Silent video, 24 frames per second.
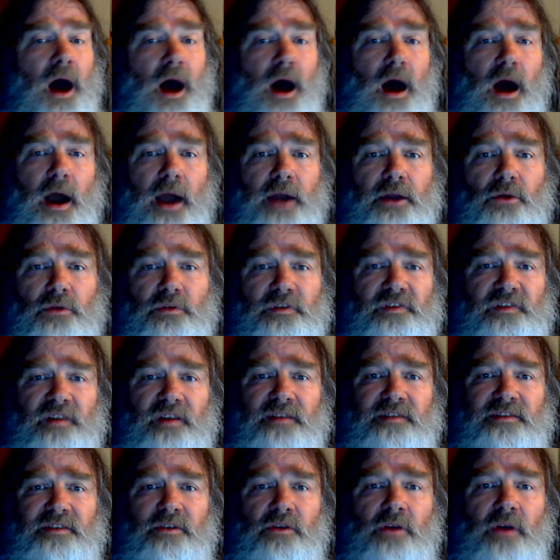I don't
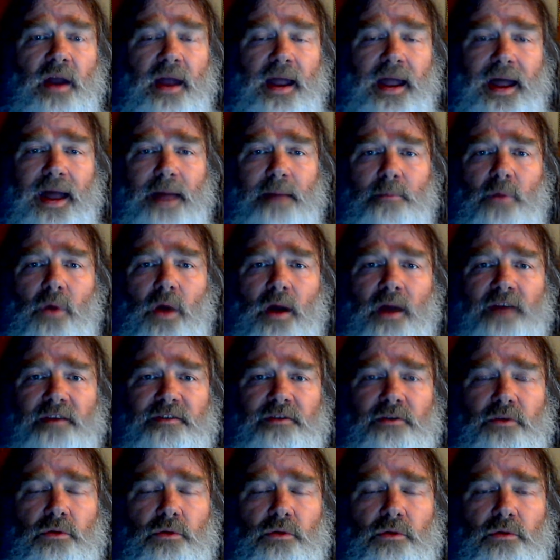censor at Mox
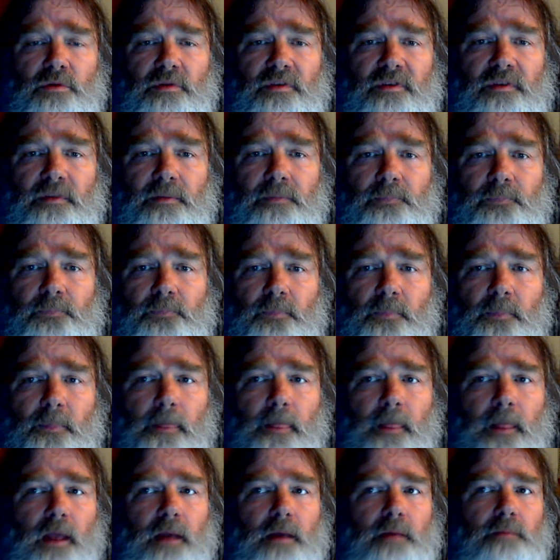News.
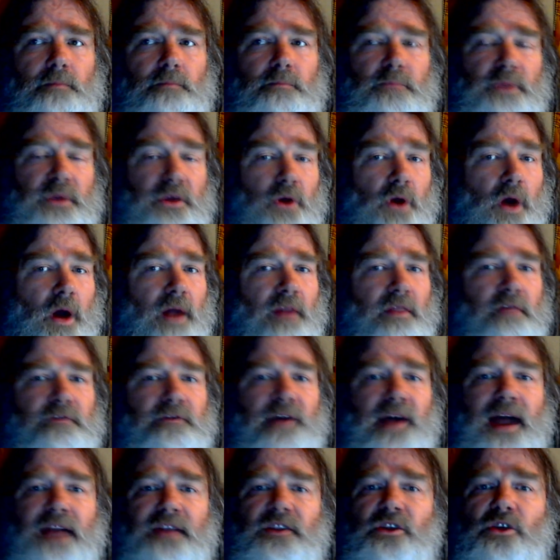Beyond the
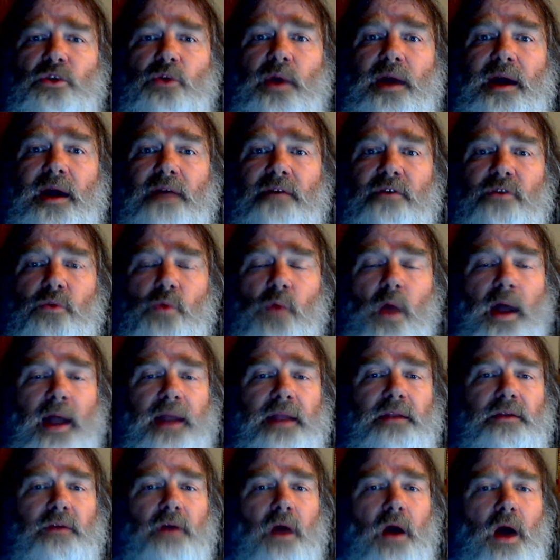fact that you have the
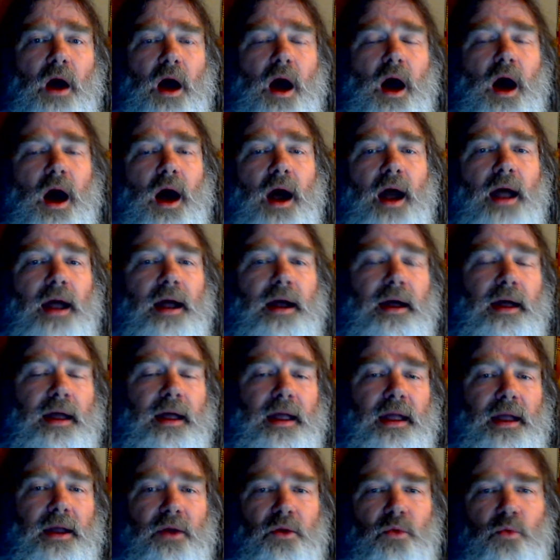right,
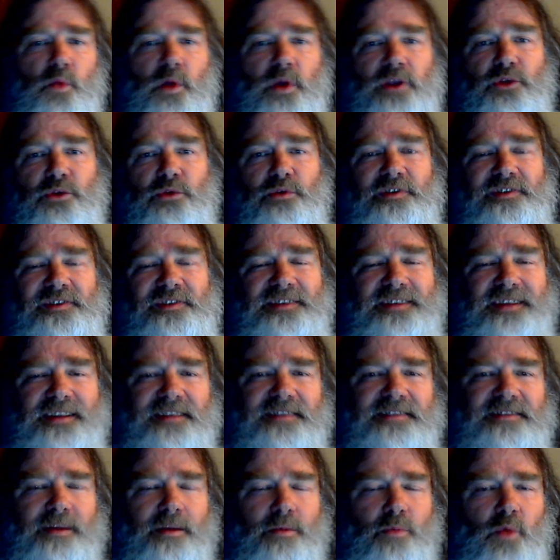when you see
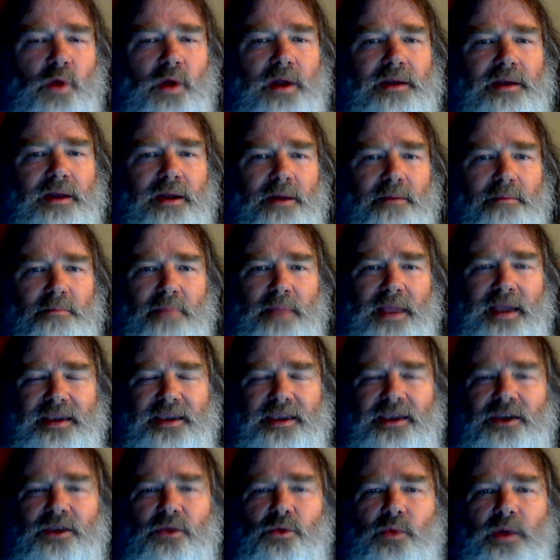someone
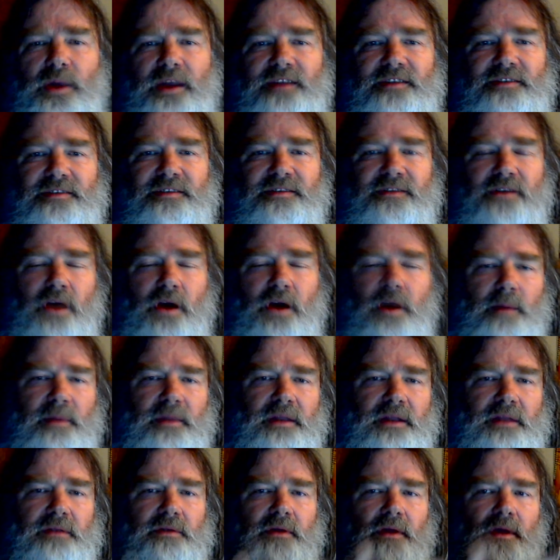making a racist
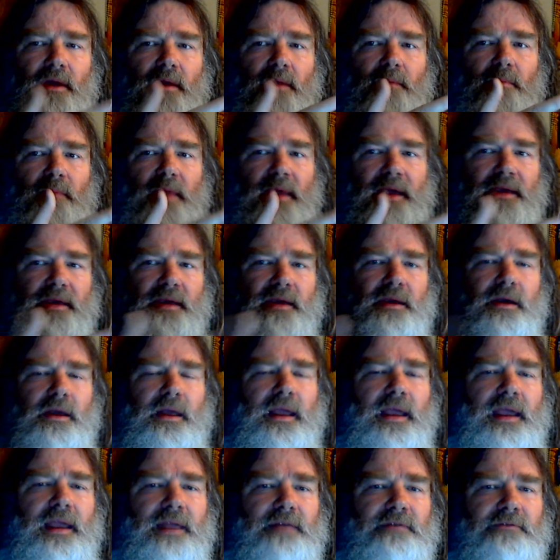comment, making a
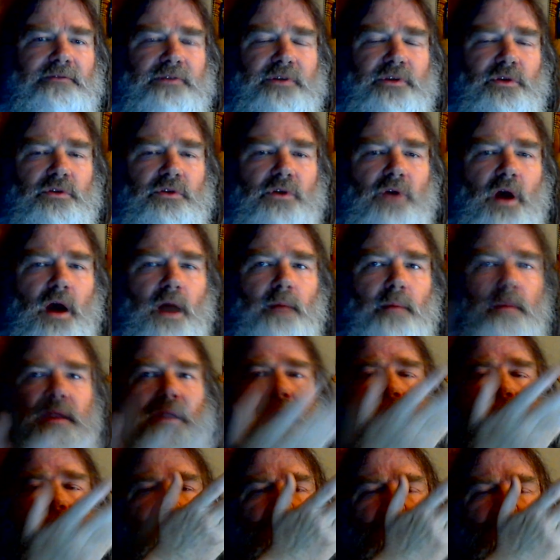hate-filled comment,
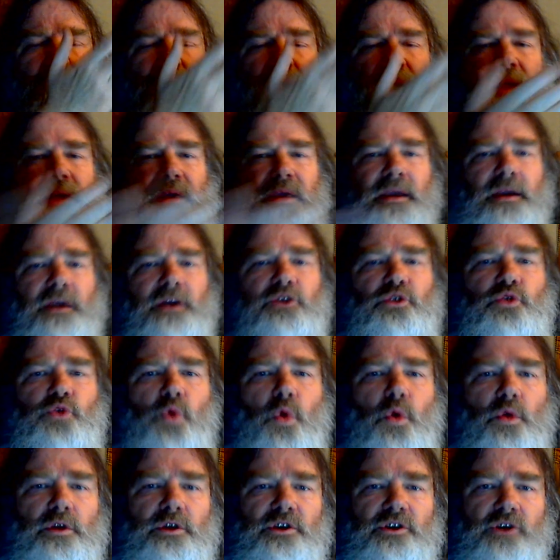making a
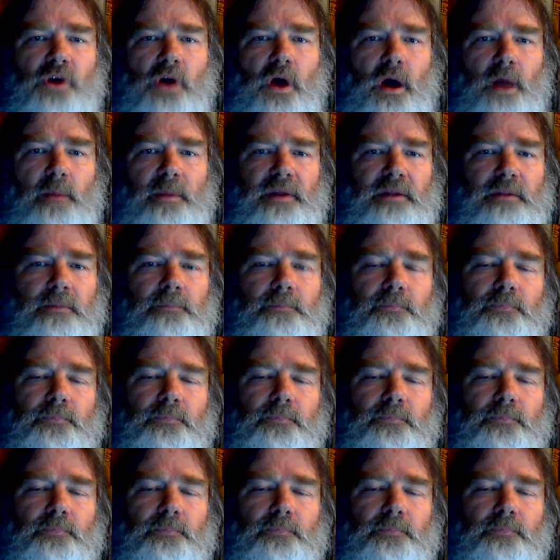trollish comment,